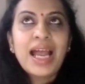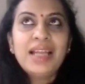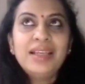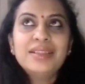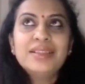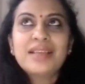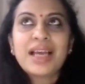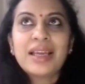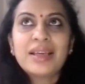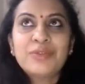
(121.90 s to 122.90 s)
And
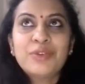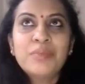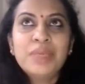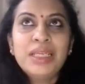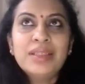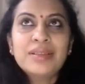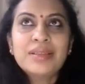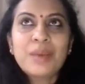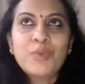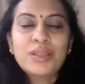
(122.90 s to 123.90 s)
for me, it is
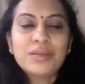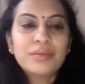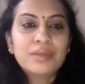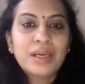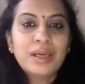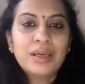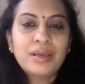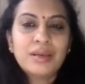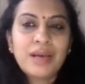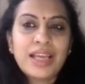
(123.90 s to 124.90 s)
somewhat,
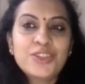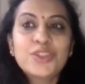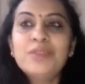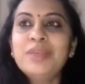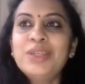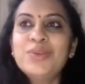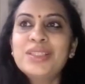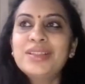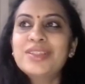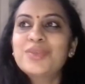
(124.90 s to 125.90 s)
I shouldn't be
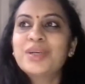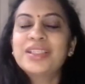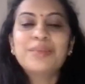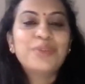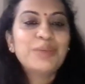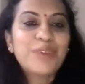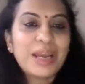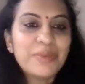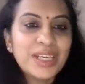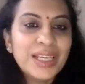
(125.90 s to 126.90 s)
using this word in
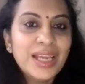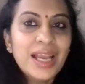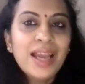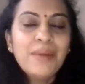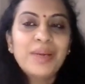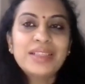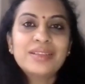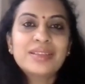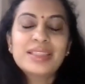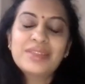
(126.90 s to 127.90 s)
pre-primary,
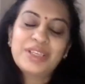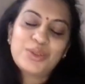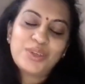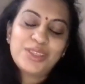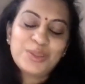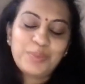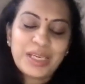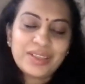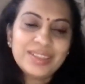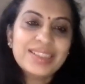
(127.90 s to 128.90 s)
but since we're talking to
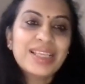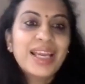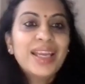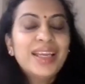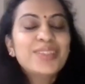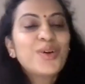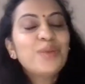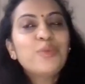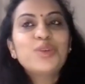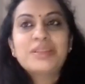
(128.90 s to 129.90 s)
parents, it's
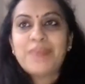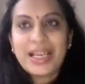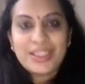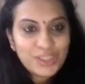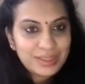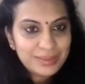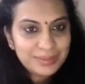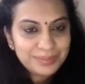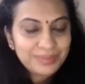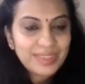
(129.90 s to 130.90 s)
almost magical.
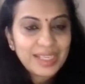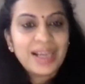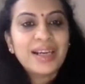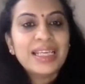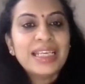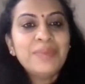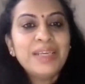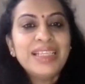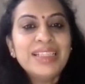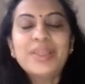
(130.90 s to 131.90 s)
It
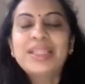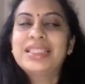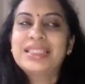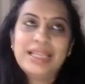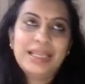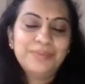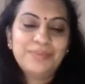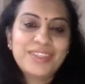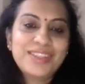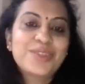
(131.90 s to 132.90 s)
begins with listening,
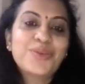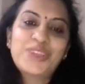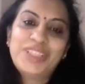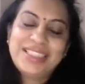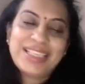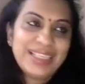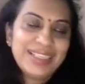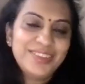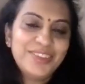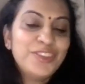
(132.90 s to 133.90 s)

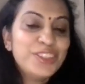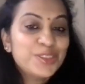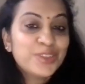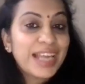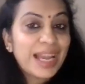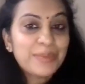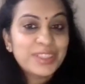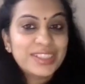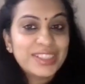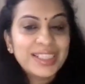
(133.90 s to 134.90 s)
storytelling, rich
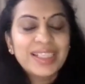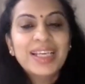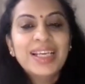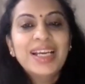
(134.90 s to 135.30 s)
vocabulary.